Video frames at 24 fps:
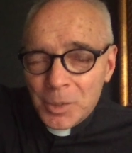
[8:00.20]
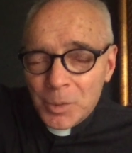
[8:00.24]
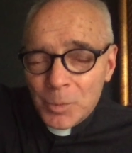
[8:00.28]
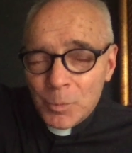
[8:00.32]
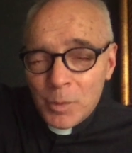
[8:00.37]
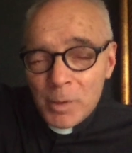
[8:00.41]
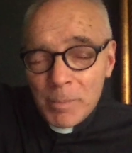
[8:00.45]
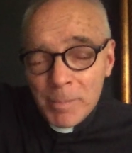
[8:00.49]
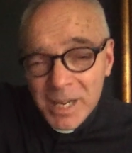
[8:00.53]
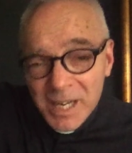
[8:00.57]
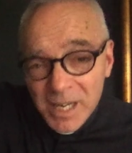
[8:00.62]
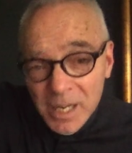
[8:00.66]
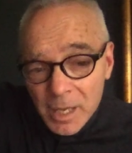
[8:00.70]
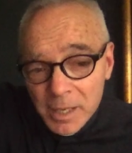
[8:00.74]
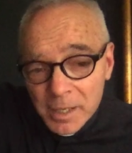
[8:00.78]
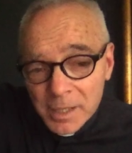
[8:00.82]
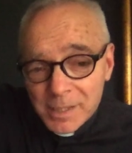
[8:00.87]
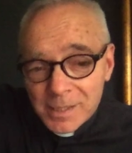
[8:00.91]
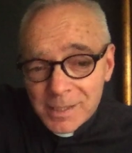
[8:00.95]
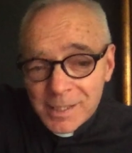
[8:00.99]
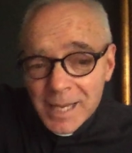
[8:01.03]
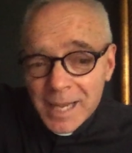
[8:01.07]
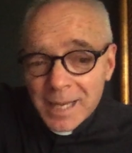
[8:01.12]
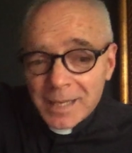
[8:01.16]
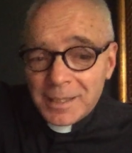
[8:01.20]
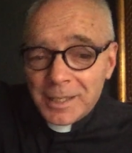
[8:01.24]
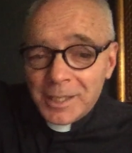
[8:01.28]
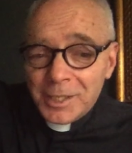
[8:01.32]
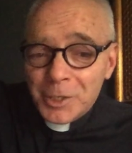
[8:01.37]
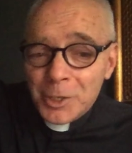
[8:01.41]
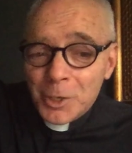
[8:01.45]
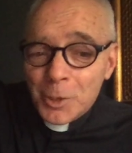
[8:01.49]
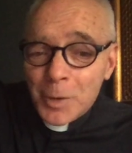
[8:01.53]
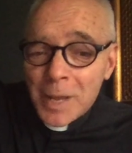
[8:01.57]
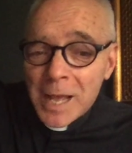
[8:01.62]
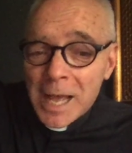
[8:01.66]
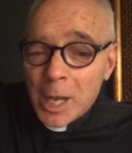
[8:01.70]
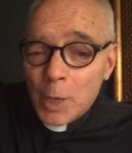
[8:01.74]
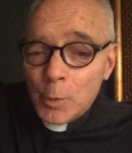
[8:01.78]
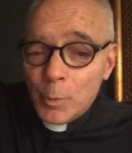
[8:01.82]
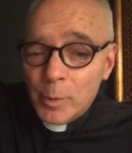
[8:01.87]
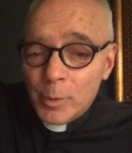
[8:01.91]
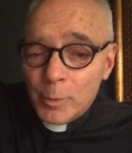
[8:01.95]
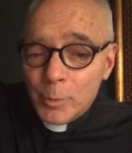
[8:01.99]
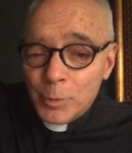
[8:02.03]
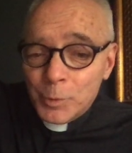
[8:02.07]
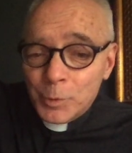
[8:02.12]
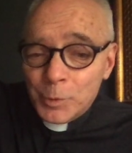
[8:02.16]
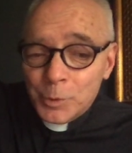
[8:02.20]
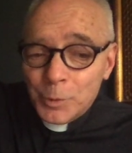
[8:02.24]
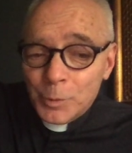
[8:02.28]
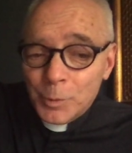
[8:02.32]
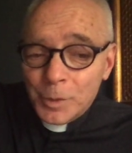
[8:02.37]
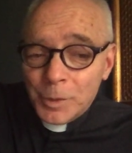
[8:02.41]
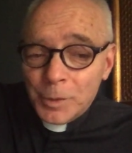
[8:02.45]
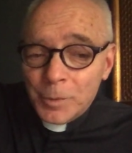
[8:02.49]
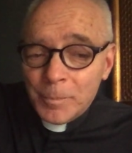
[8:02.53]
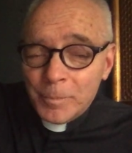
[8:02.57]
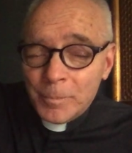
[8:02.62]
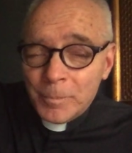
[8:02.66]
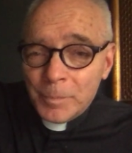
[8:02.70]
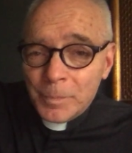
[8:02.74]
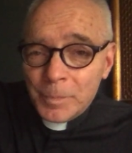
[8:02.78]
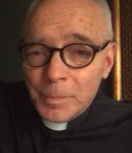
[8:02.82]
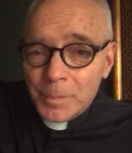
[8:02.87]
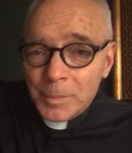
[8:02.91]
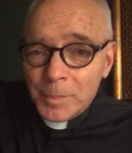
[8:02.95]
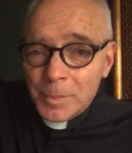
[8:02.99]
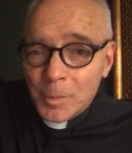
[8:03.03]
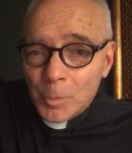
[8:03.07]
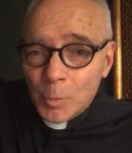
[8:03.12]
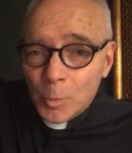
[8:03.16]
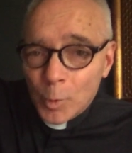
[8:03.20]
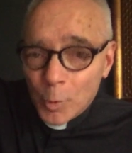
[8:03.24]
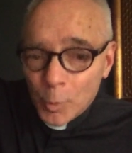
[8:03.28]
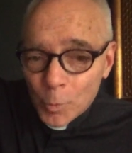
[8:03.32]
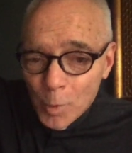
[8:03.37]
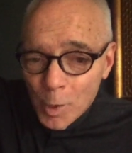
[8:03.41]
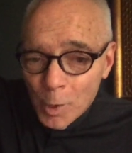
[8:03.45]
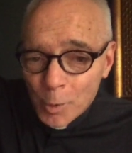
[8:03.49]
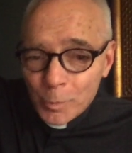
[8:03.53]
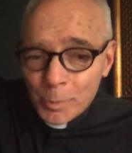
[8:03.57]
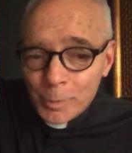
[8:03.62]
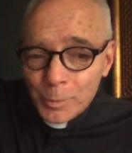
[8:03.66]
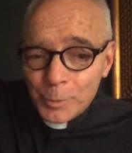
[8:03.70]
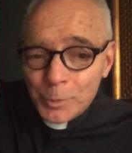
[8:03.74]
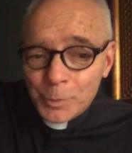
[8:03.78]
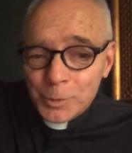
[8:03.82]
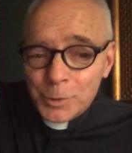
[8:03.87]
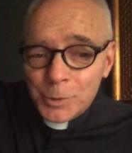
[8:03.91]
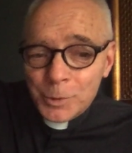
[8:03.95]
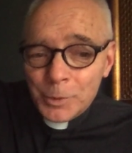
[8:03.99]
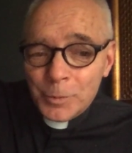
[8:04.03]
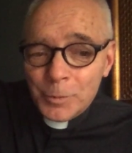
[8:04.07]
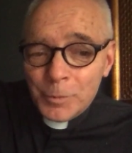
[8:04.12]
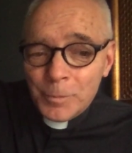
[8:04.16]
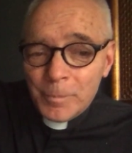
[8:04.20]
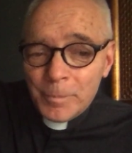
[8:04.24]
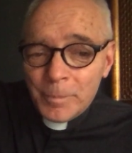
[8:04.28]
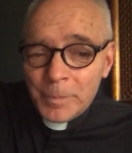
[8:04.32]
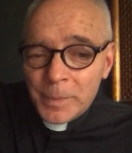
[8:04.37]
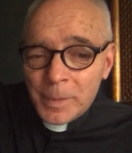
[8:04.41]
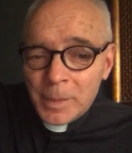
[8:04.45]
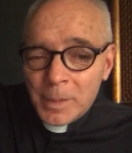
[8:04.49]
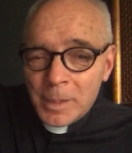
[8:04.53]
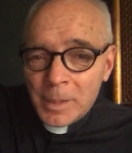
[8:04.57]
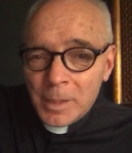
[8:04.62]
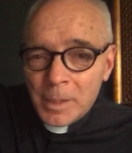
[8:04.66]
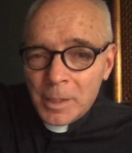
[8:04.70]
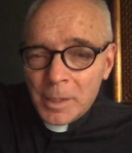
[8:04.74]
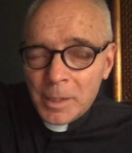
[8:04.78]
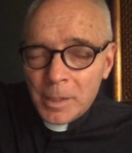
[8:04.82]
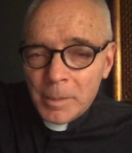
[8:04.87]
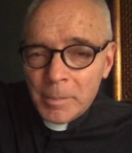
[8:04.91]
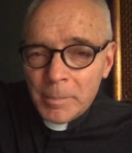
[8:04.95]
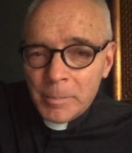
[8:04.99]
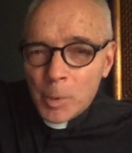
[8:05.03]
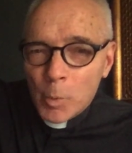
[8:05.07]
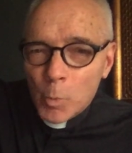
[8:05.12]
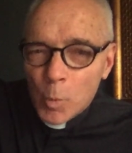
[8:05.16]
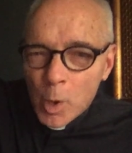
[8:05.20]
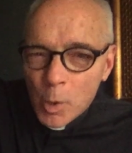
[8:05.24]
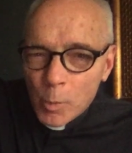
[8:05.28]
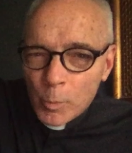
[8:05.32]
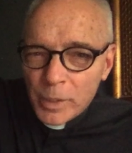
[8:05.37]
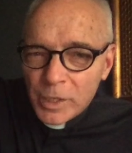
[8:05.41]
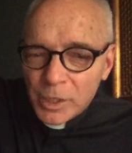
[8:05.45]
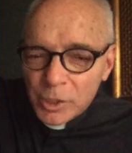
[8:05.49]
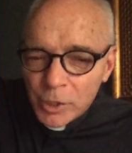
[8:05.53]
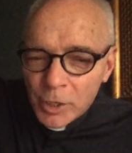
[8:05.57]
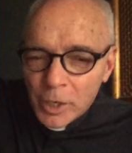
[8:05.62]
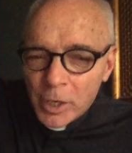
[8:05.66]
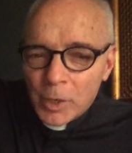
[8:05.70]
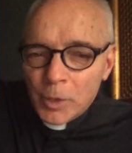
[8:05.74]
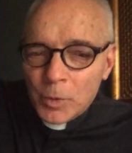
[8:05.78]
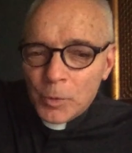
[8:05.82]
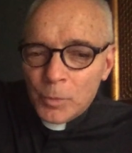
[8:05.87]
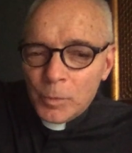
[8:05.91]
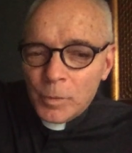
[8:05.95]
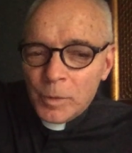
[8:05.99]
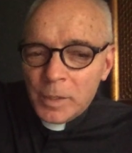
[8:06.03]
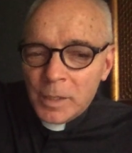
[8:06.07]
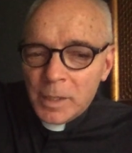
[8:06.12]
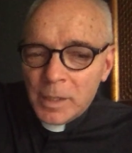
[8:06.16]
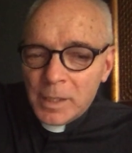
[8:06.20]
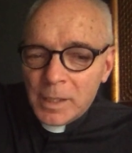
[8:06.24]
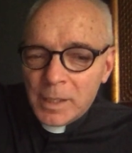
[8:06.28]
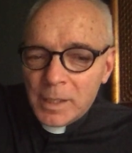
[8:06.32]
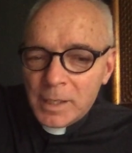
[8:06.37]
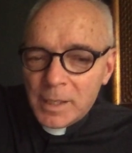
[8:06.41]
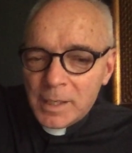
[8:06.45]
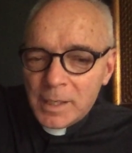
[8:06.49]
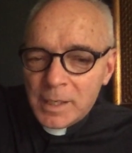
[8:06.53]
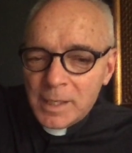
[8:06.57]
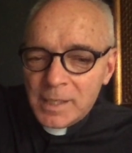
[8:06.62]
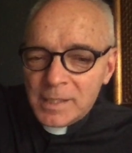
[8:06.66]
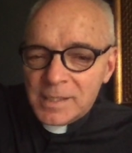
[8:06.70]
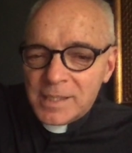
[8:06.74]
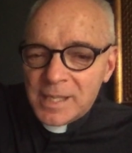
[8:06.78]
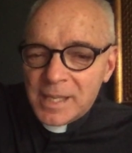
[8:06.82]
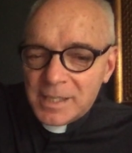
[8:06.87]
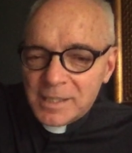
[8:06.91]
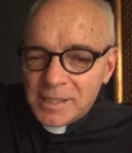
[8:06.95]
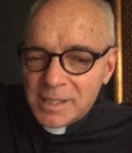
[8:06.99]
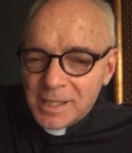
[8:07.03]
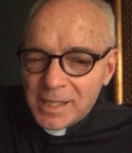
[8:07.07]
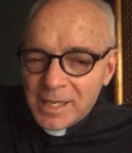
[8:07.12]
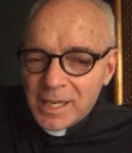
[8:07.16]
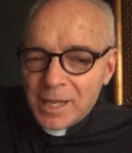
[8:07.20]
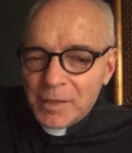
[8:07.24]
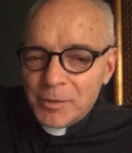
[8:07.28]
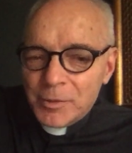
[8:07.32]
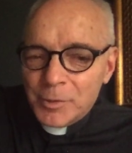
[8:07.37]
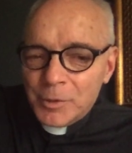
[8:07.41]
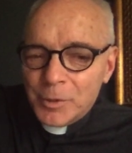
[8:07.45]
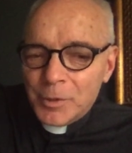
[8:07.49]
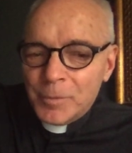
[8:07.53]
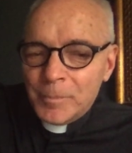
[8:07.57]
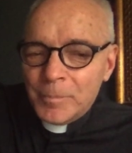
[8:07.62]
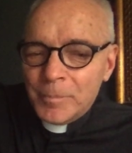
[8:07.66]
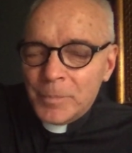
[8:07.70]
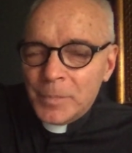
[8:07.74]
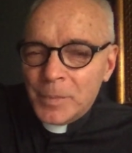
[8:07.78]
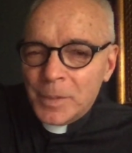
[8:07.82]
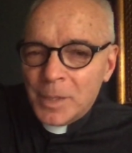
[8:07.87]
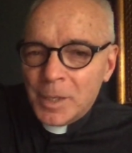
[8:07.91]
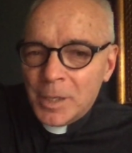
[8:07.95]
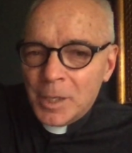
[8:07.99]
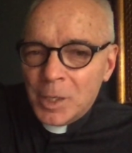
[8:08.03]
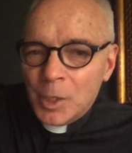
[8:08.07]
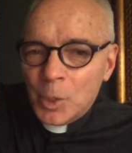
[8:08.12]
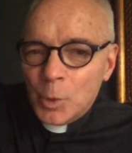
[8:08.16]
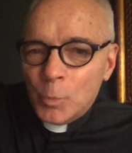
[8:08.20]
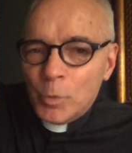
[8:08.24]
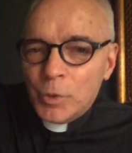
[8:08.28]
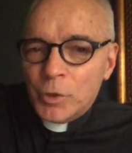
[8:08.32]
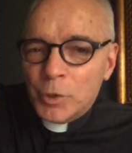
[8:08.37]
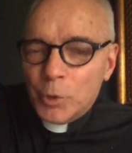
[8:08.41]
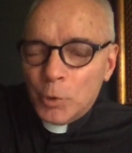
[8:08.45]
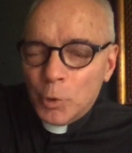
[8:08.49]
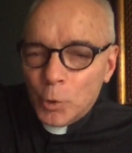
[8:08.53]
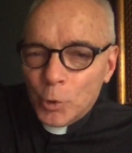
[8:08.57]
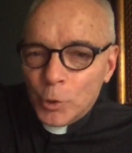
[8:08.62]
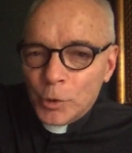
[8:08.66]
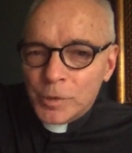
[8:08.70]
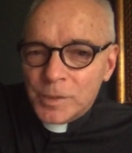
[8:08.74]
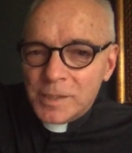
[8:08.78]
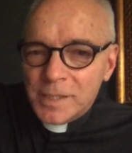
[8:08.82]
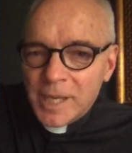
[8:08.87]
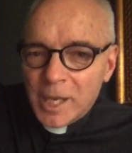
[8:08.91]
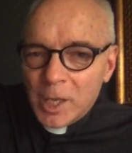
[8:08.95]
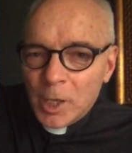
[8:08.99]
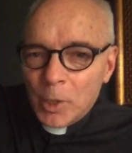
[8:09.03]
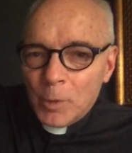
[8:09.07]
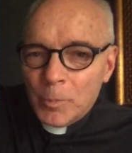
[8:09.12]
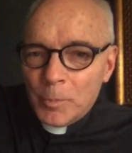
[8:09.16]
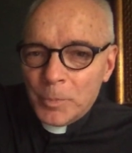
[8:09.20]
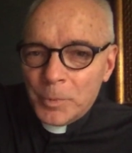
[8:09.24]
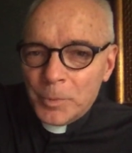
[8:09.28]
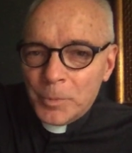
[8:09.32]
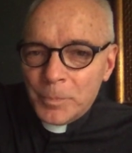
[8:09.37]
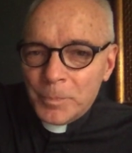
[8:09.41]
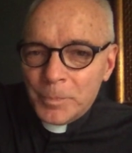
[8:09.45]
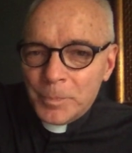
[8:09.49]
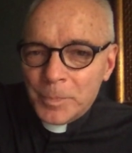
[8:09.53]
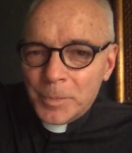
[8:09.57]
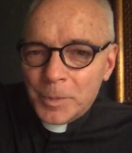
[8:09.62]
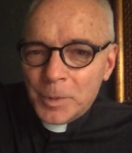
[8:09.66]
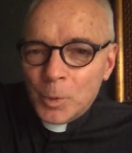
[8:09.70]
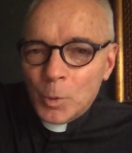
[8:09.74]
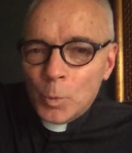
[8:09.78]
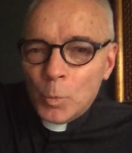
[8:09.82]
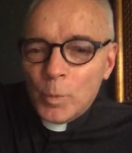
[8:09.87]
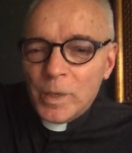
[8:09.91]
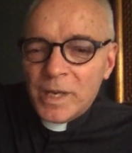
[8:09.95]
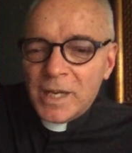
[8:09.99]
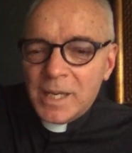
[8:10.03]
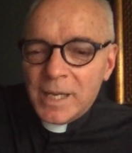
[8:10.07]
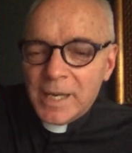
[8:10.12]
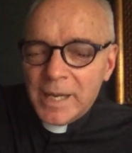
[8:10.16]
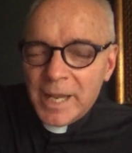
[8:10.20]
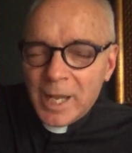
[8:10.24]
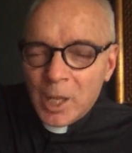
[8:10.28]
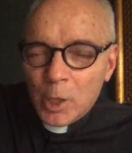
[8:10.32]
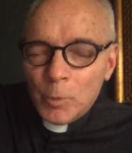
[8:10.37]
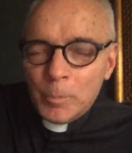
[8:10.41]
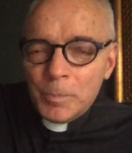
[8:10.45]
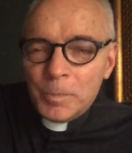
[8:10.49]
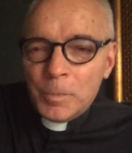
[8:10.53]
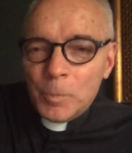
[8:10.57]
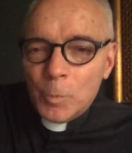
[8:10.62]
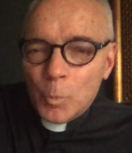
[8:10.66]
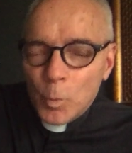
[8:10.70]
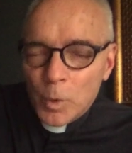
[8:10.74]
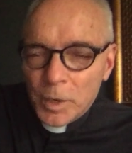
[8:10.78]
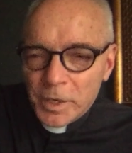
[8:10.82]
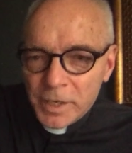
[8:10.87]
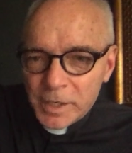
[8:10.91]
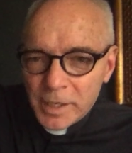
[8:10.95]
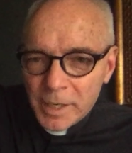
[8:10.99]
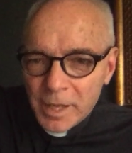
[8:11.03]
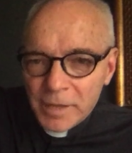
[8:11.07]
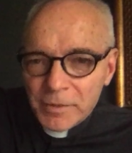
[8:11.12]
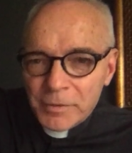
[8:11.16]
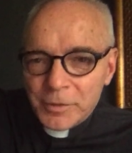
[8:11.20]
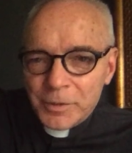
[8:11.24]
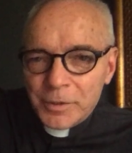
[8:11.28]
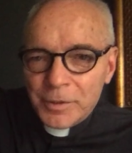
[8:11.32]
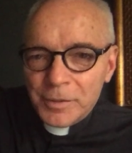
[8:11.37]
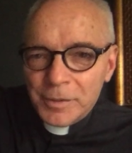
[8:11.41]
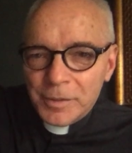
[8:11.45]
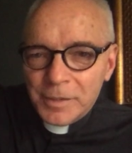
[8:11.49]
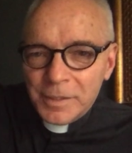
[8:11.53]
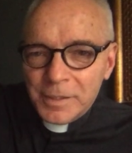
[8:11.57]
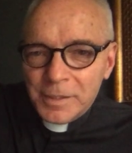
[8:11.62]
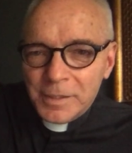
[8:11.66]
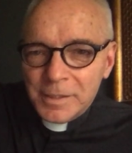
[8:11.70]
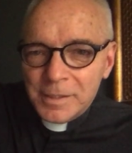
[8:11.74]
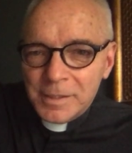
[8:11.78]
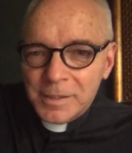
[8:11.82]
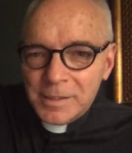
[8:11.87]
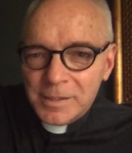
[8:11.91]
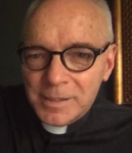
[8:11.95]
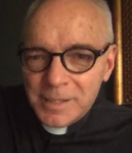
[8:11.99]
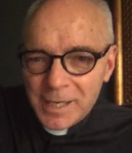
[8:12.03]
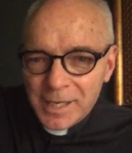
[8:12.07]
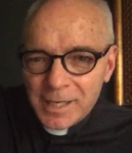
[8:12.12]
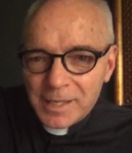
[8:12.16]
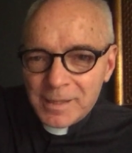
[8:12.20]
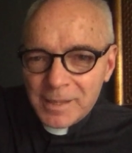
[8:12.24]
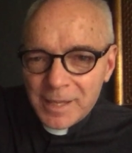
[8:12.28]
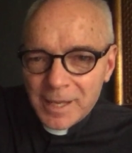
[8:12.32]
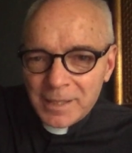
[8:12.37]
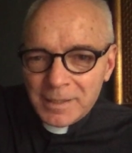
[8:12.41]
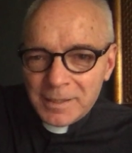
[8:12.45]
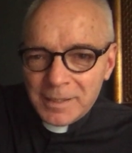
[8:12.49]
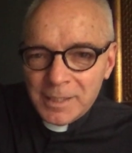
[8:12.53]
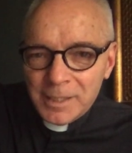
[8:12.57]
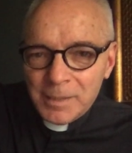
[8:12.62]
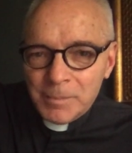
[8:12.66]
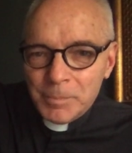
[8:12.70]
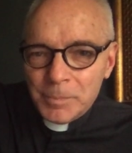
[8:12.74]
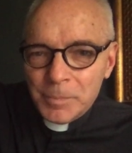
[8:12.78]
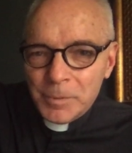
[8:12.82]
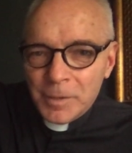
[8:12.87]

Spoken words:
We may not exactly know how we will do it or what we will do, but what we know is that together, with the Lord's help, we can help one another take that leap.